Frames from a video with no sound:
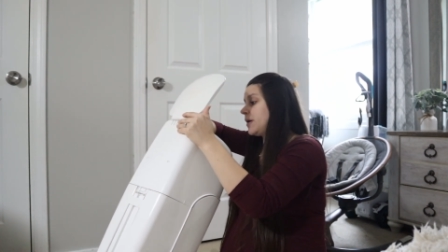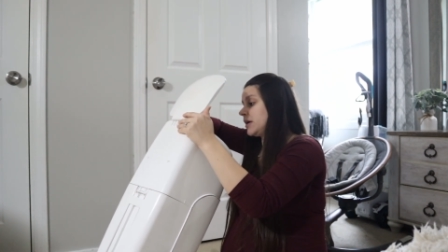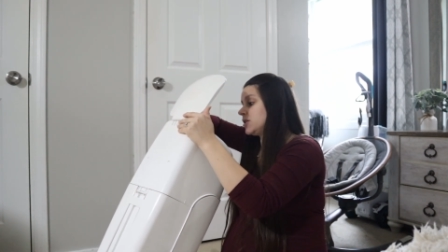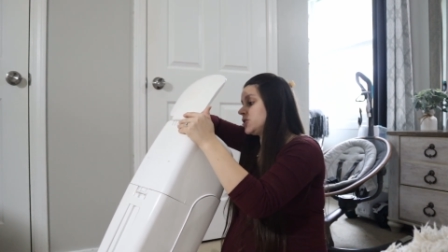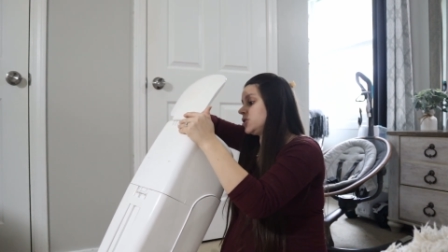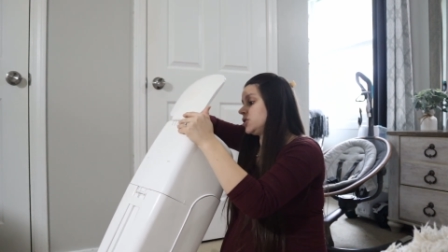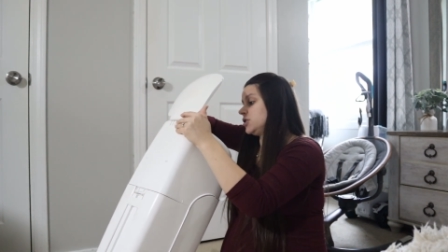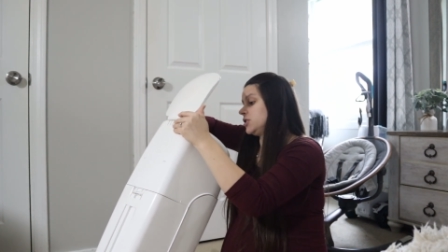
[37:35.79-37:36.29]

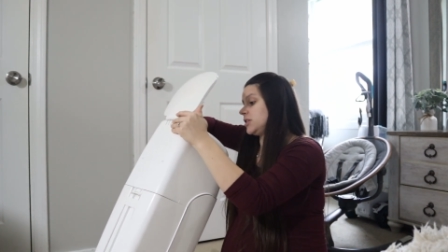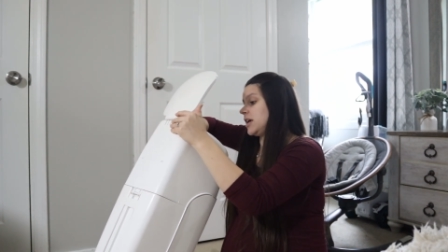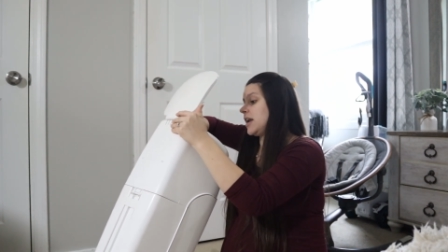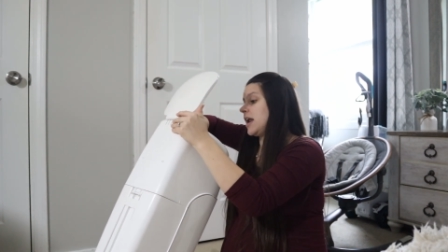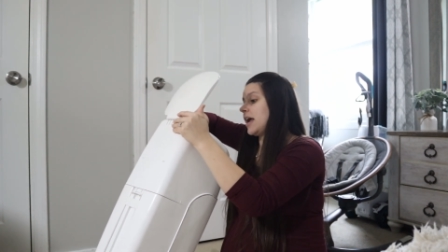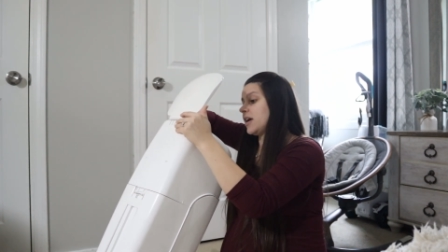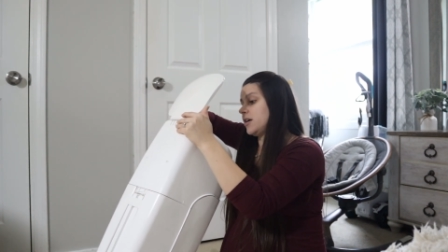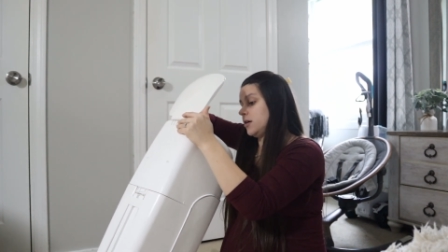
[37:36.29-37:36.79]
pictures
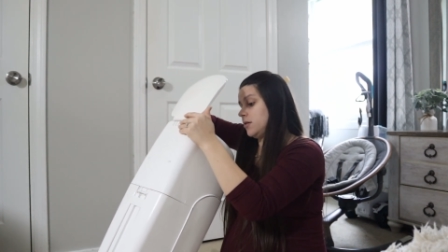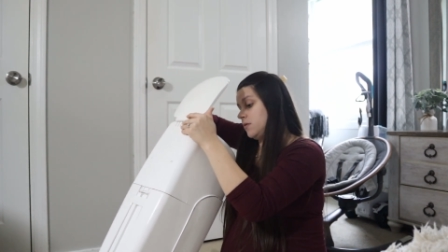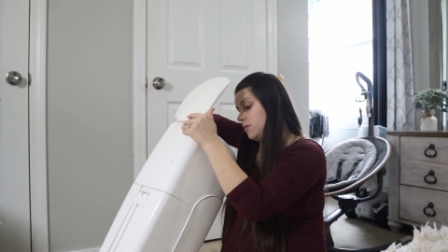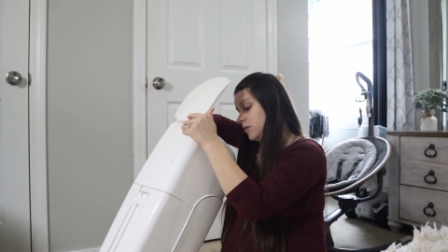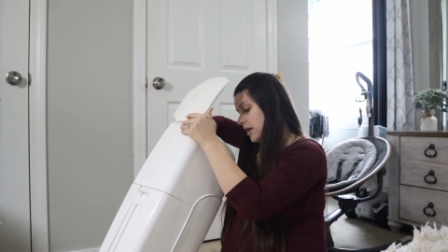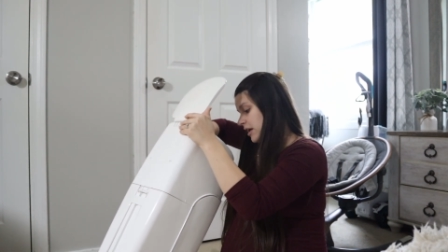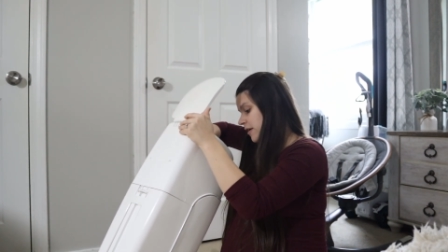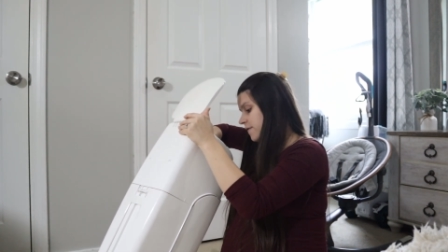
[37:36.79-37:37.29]
and i
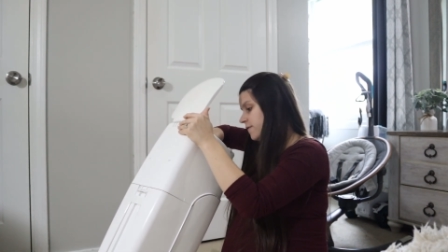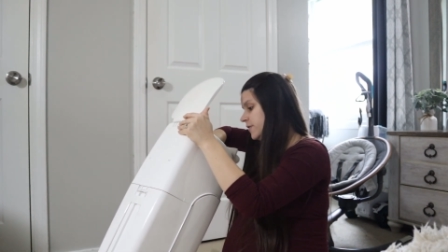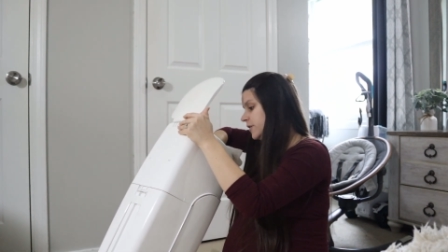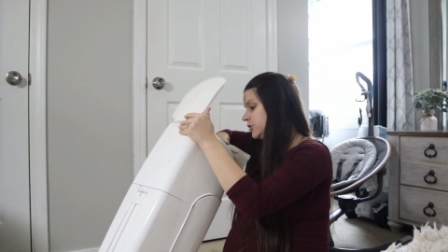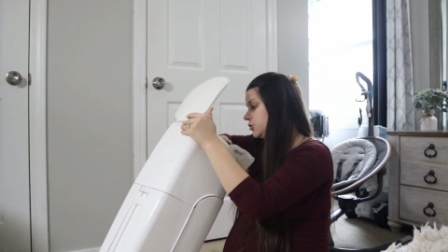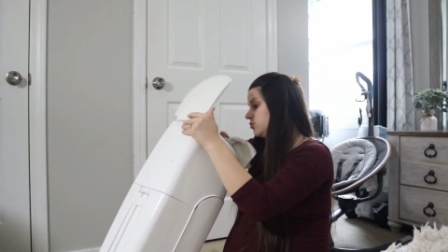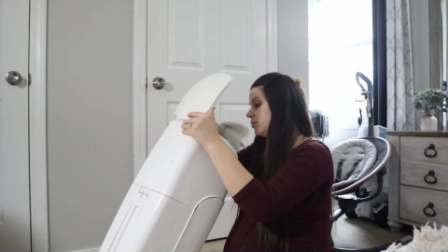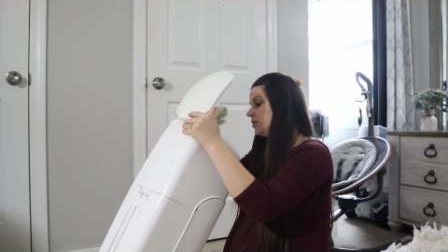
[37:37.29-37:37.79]
could like
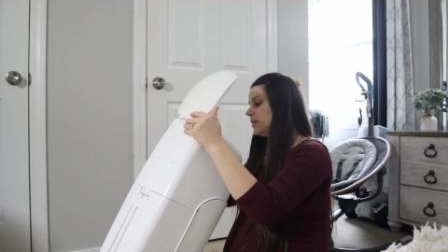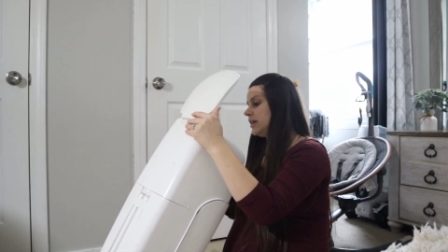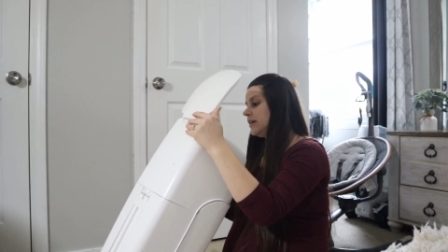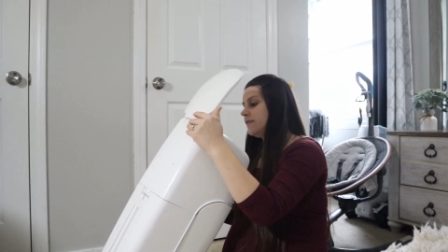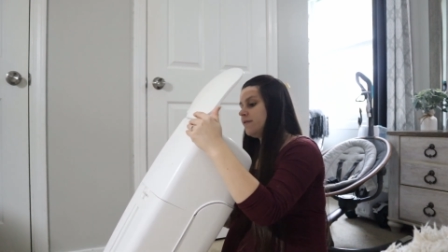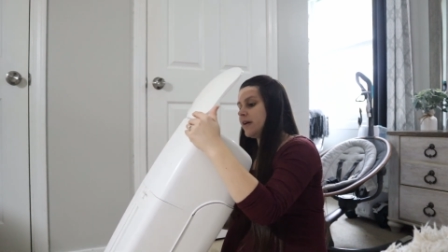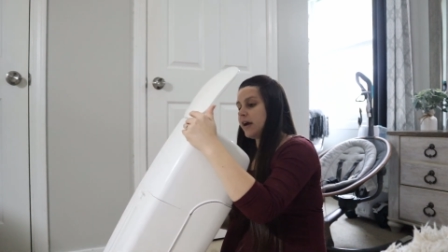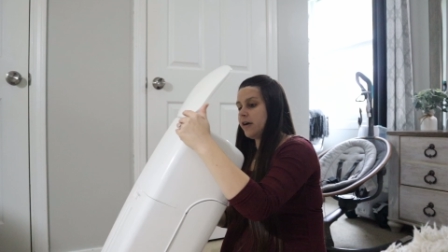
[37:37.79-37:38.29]

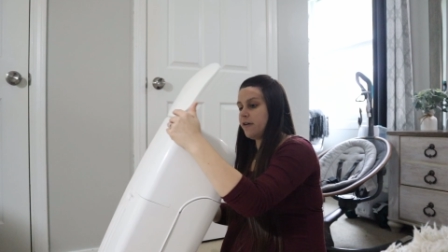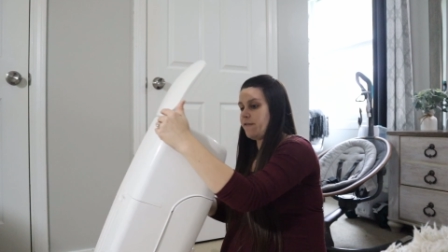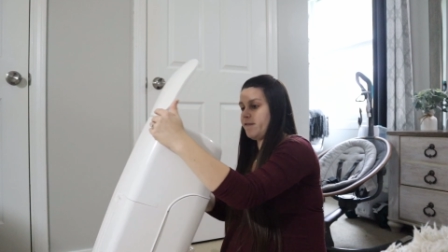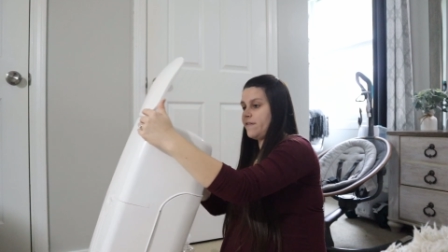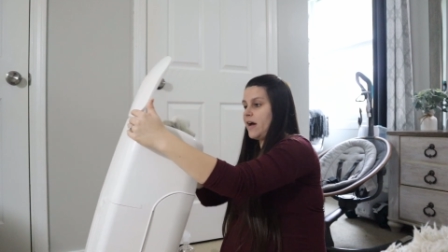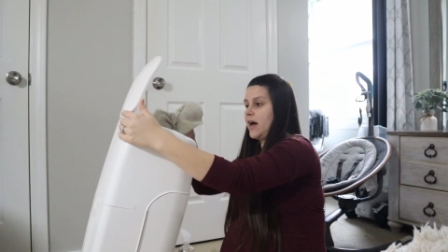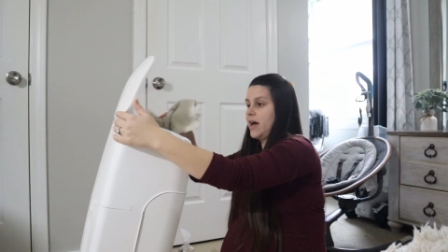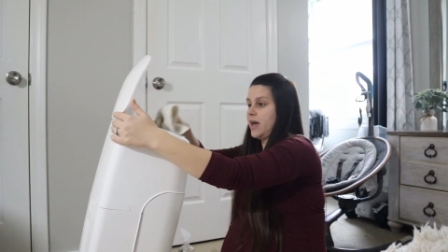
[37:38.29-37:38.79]
visually
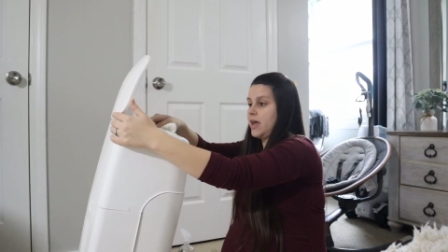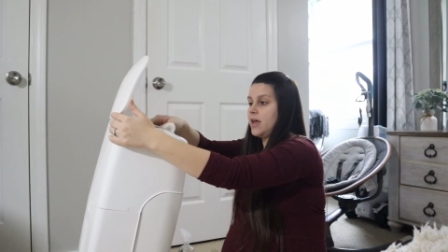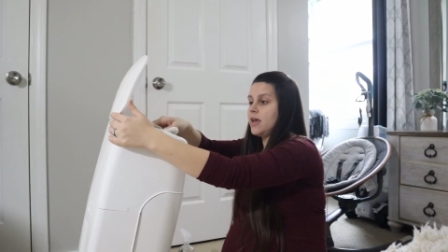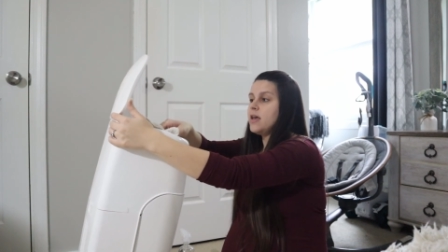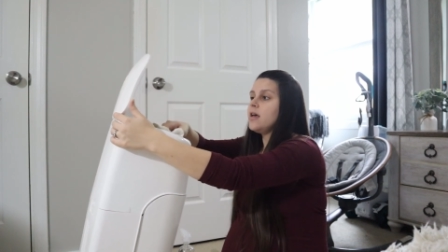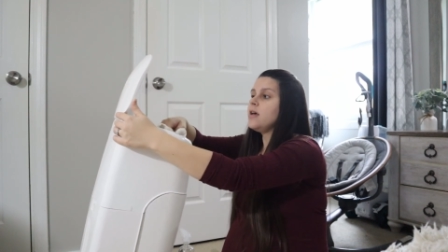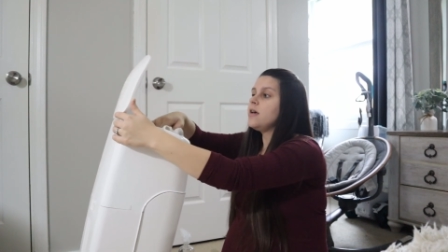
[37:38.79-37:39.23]
verify